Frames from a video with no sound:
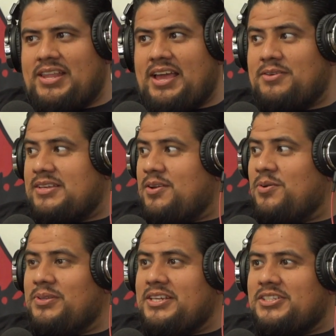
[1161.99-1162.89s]
Like, I was like,
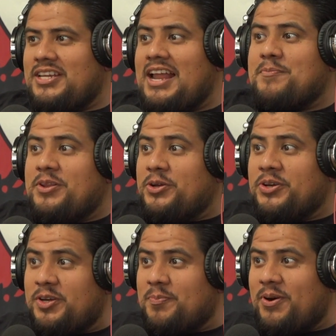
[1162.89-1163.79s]
holy shit. And I've been to
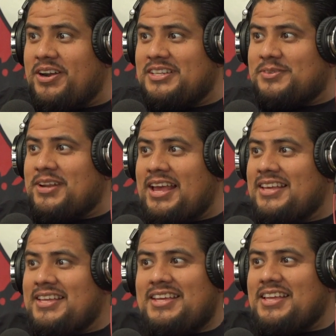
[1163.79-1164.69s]
hood parties where like
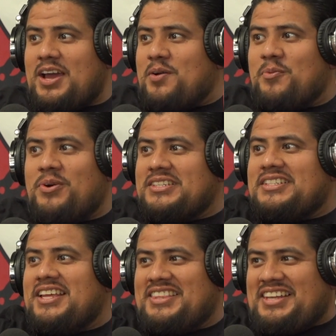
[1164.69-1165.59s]
was
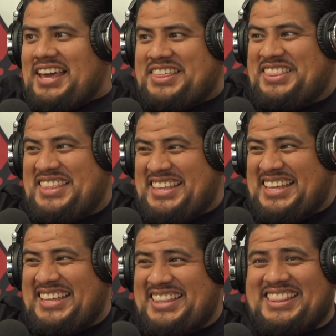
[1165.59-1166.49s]
nothing like
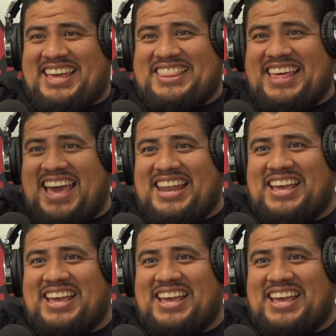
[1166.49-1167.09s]
like that.